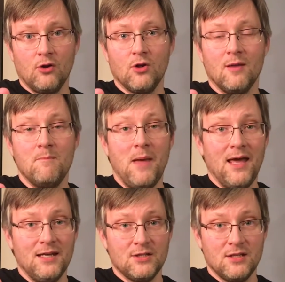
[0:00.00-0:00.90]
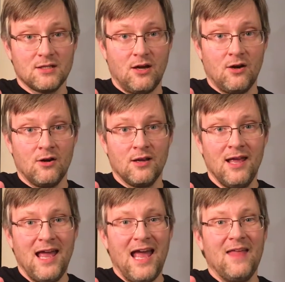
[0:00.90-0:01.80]
You can banish this card
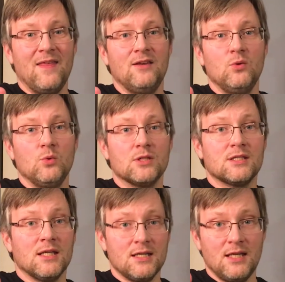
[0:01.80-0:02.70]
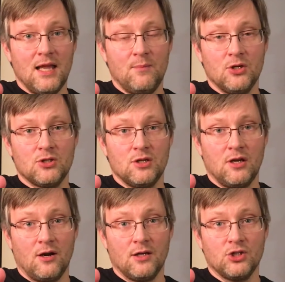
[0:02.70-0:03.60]
and then do 6 damage to
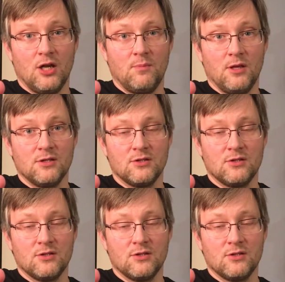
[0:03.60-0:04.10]
target champion.